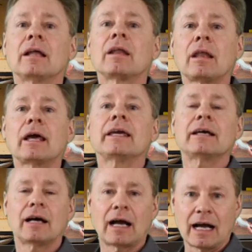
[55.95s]

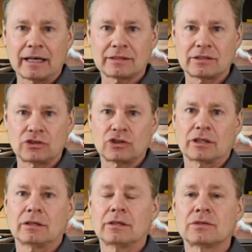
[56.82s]
like
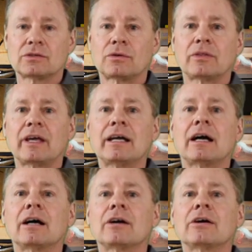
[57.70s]
oxygen, so they
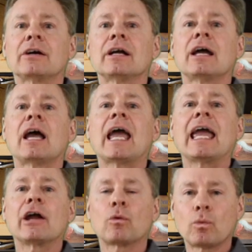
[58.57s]
are
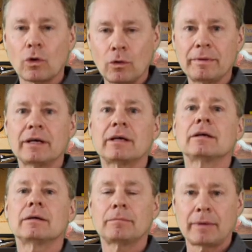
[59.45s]
aerobic
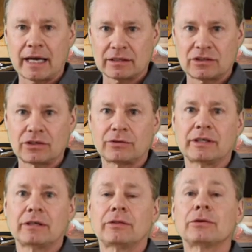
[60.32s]
bacteria.